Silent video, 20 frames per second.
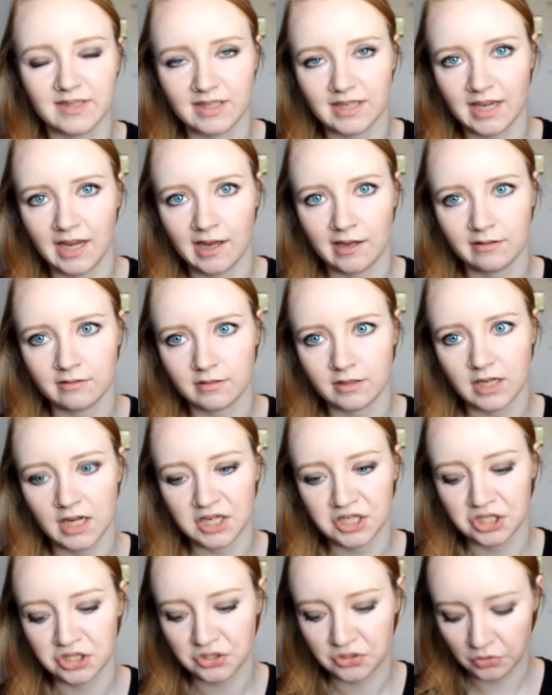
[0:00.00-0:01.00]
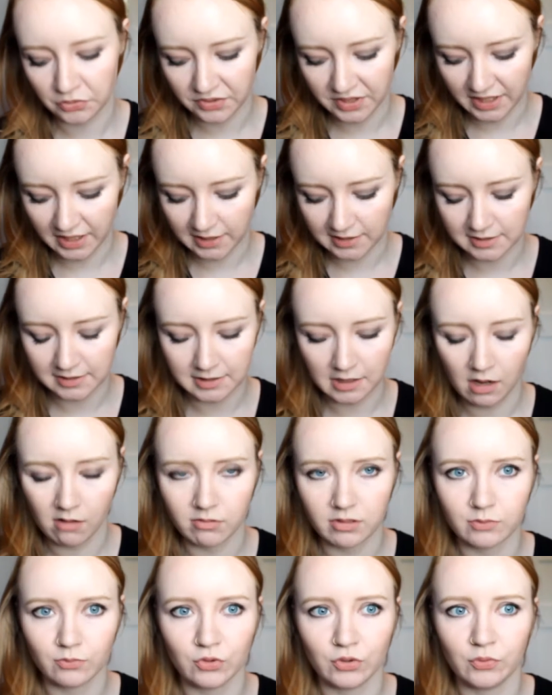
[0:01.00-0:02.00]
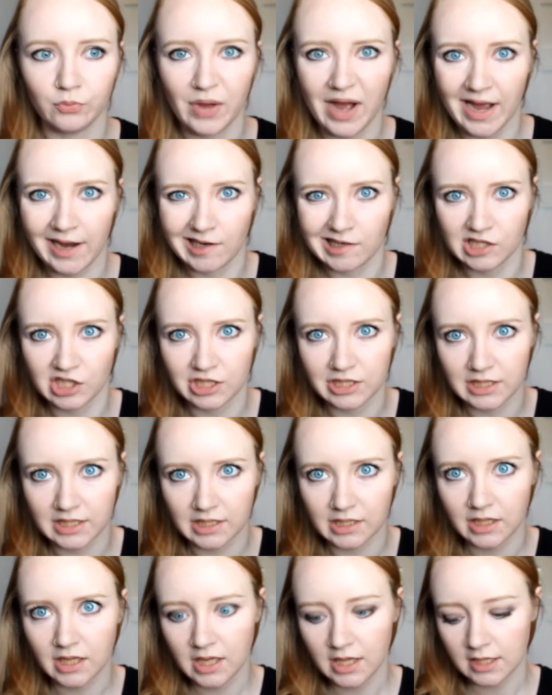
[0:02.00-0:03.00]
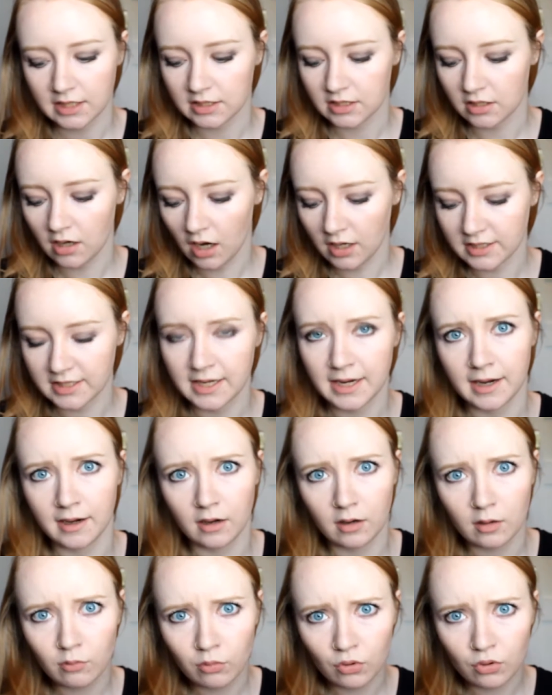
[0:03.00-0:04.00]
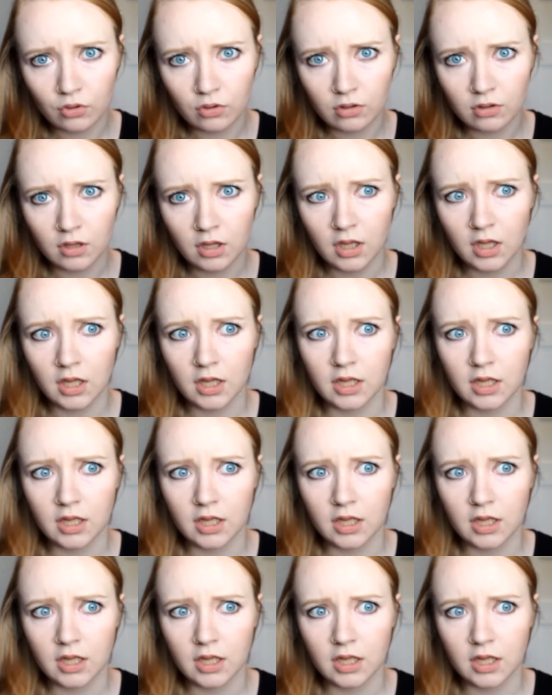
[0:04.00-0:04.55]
Yeah, I just don't think it's the optimal packaging. It's not terrible.